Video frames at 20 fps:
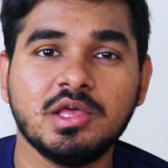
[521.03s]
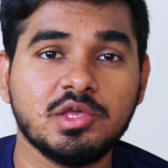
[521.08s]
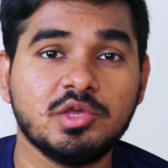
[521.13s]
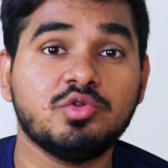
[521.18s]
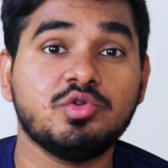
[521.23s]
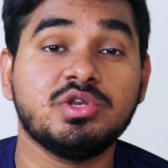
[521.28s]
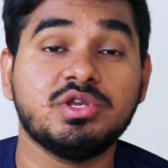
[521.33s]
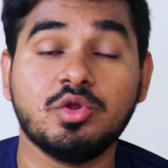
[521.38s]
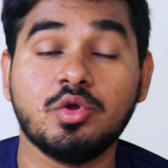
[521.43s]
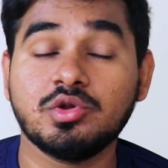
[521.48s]
you
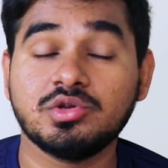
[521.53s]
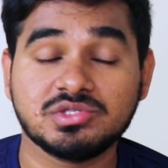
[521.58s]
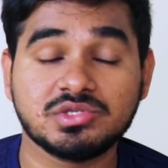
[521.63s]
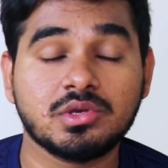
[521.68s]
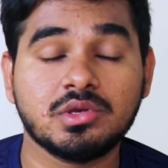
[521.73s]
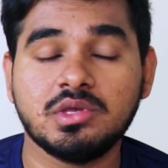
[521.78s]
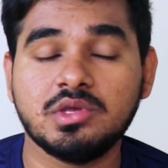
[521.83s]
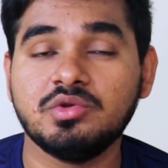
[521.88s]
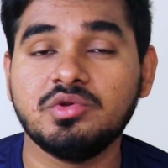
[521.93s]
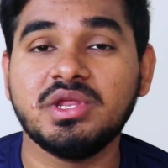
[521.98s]
need notes
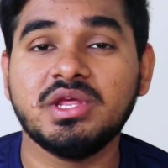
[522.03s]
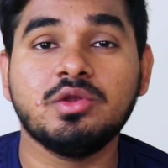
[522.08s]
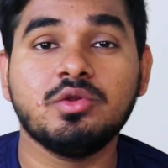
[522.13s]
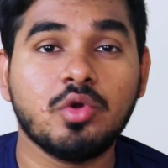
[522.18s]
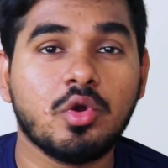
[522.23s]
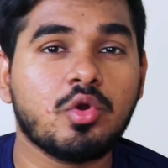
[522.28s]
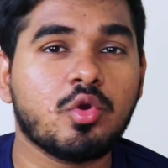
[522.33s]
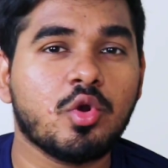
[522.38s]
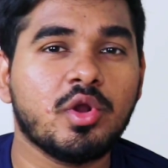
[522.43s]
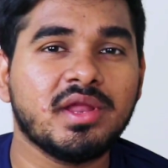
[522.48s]
you need
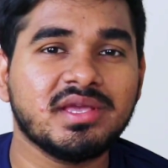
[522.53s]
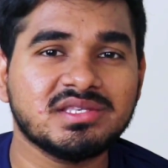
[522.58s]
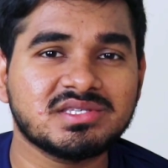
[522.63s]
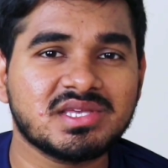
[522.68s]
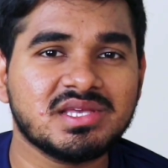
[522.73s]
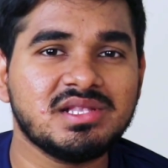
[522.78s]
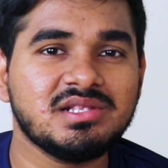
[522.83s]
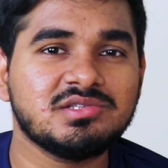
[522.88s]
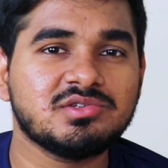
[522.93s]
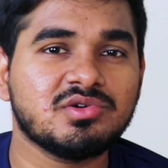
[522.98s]
no coding
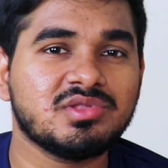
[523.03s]
skills.